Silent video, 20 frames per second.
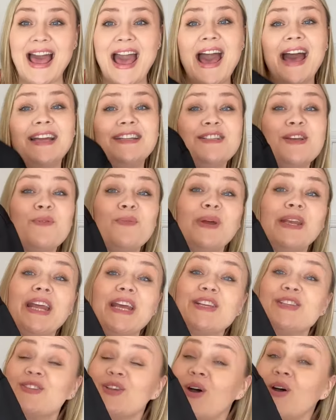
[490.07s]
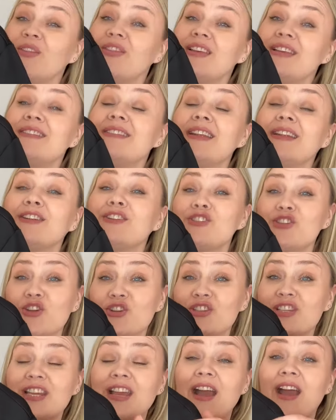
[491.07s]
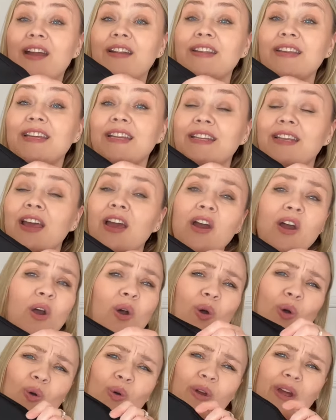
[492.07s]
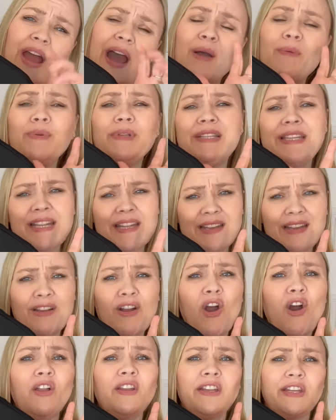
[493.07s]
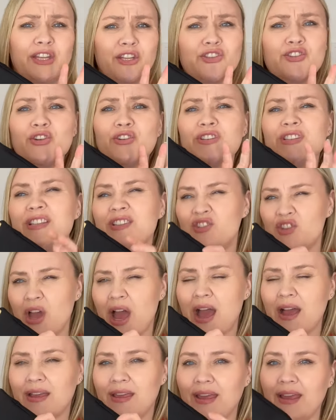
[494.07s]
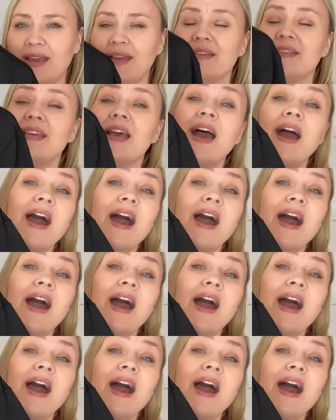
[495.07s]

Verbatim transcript: And when I saw this little jersey cardigan, or I would nearly call it a jersey jacket,